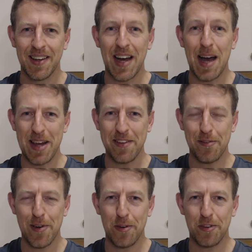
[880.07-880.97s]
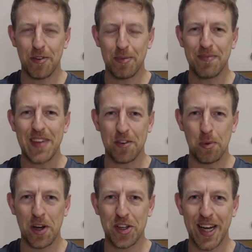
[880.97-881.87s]
I'm Nathan Rose, thanks for
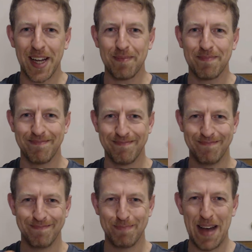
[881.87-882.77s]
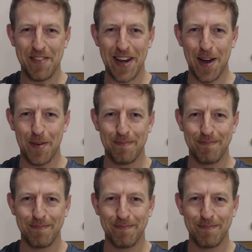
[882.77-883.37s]
watching. Bye for now.